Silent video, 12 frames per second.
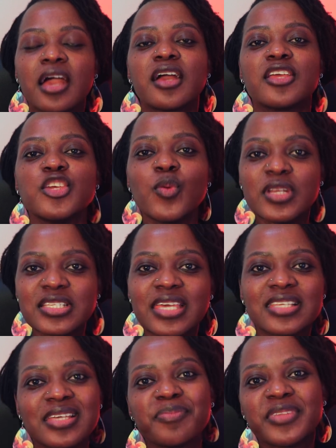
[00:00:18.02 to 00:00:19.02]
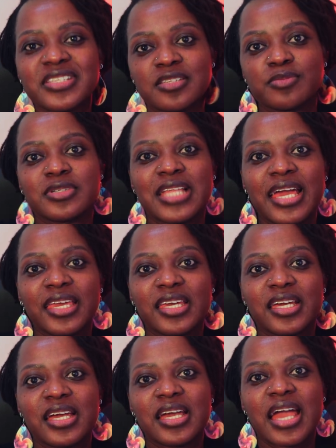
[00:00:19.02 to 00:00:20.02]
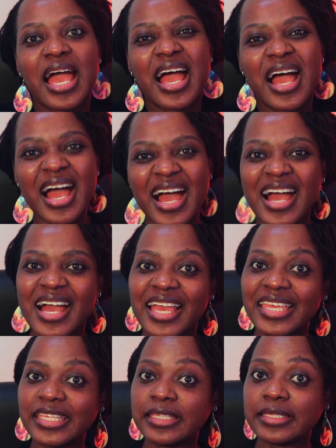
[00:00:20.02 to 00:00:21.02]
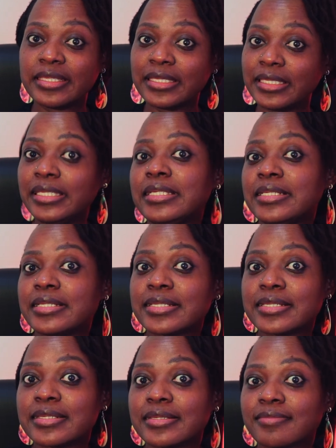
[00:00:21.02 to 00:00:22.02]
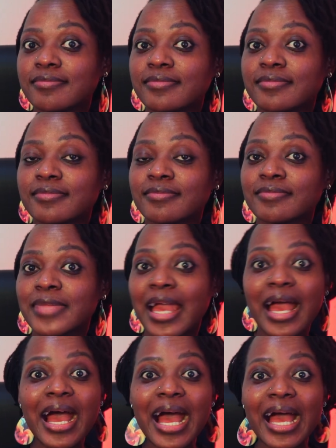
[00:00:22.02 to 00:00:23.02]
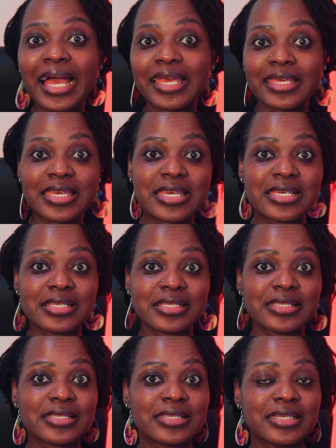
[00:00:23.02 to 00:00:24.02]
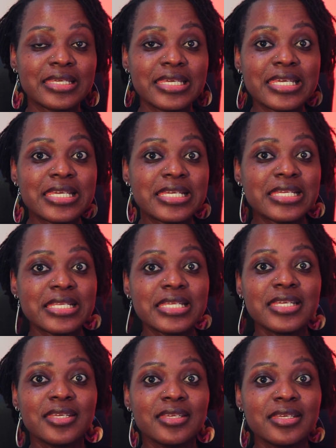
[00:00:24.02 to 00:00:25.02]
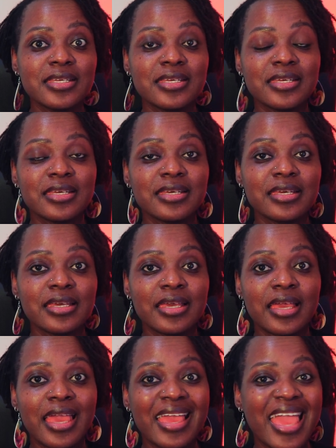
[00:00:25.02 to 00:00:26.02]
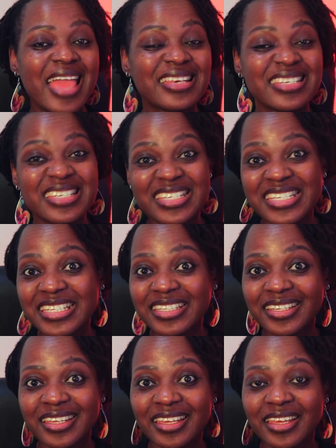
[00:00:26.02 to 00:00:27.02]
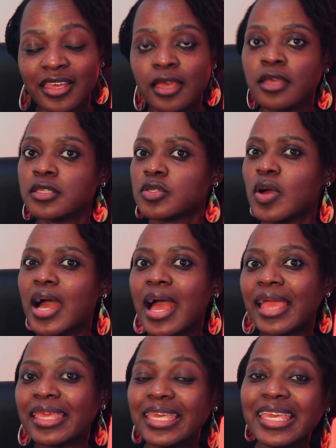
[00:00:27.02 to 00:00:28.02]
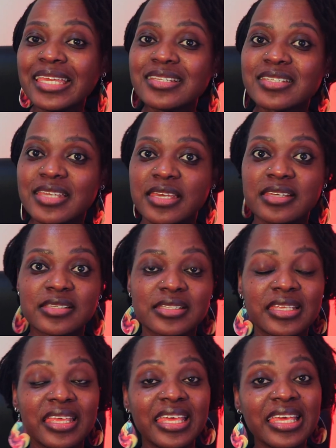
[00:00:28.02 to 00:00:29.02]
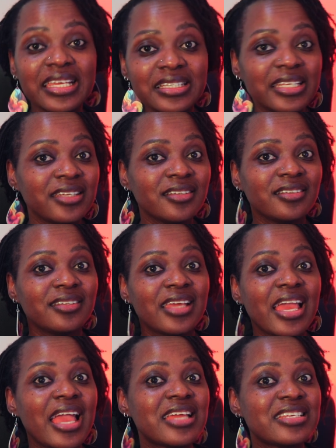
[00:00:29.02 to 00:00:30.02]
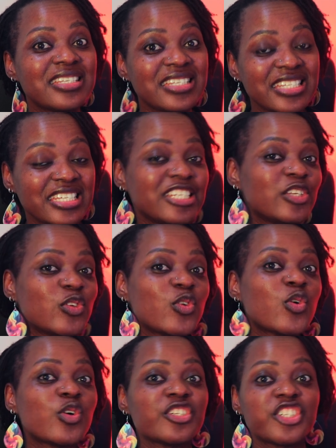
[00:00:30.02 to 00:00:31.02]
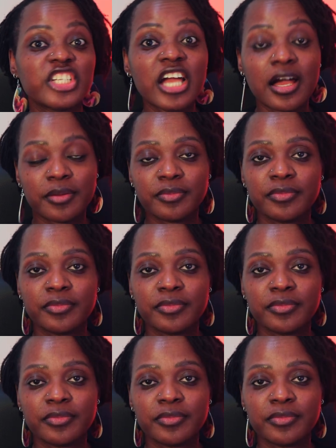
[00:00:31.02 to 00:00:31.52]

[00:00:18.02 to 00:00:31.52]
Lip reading: You want to say something simple like, I eat. I is ini and ndi. So I eat is ini ndinodya.